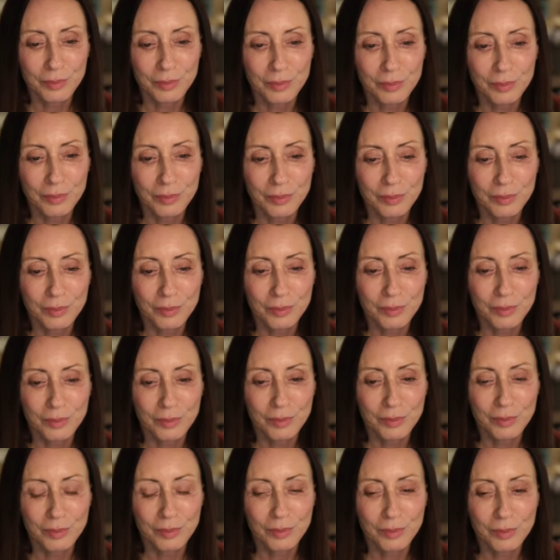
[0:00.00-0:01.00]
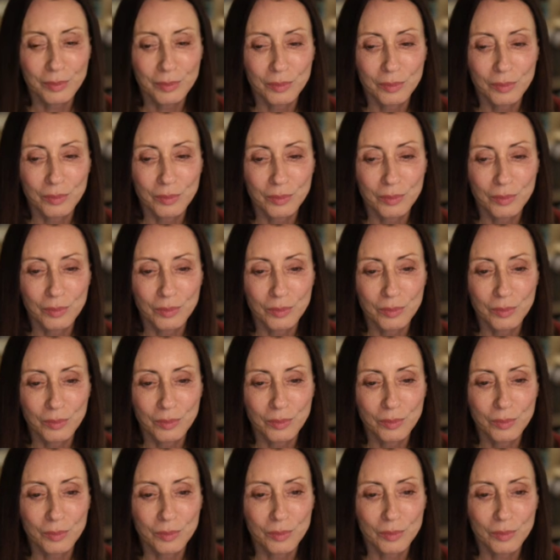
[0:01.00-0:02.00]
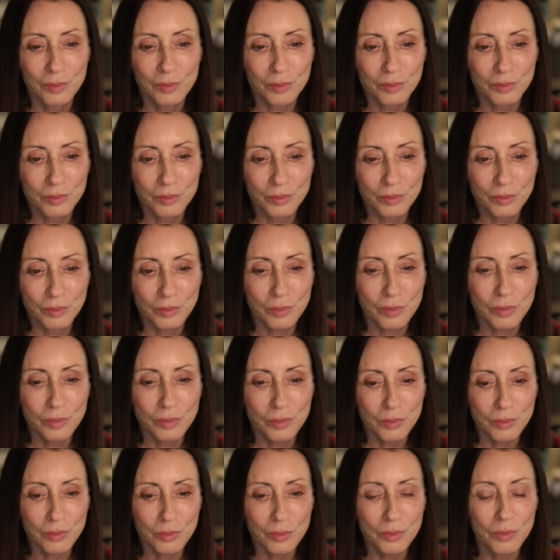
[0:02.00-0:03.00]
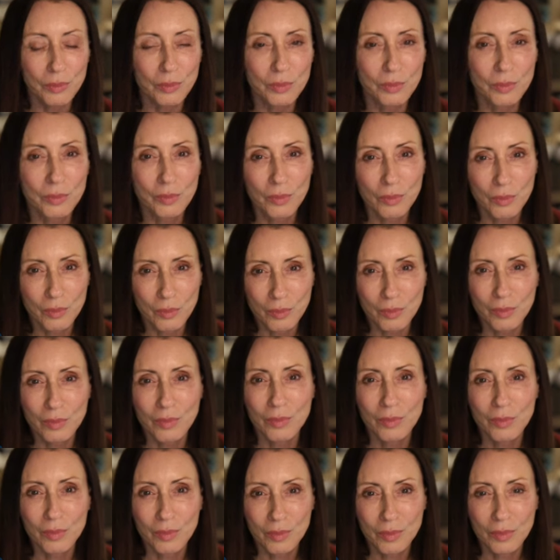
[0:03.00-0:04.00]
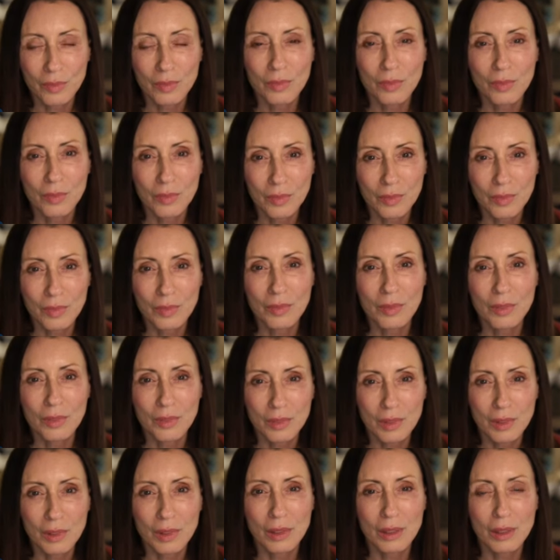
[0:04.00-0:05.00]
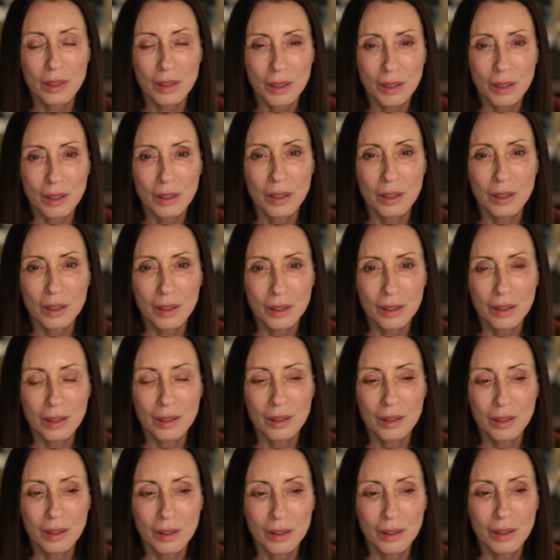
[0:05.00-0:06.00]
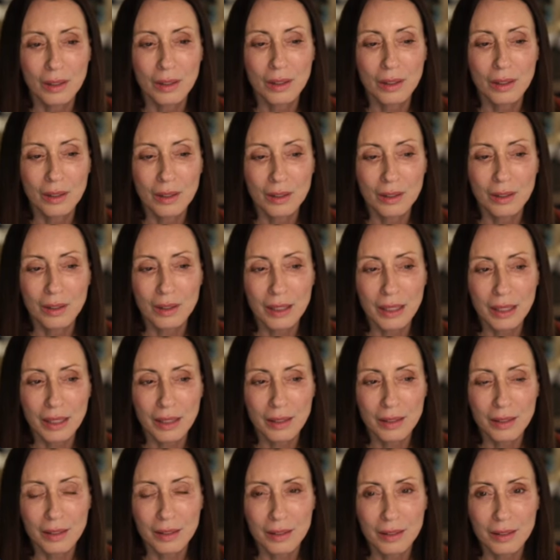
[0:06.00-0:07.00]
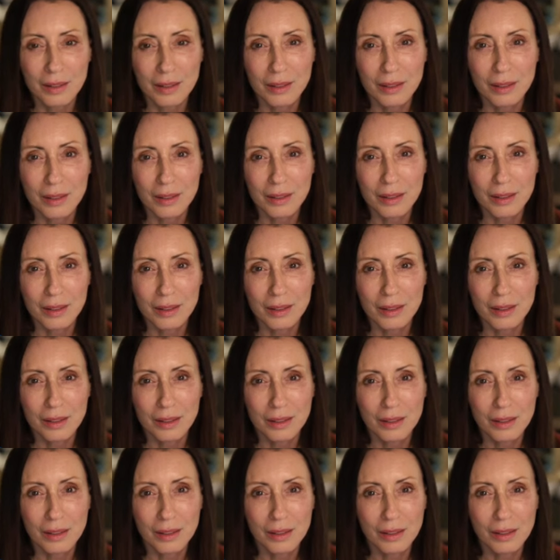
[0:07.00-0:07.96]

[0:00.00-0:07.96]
This person isn't speaking.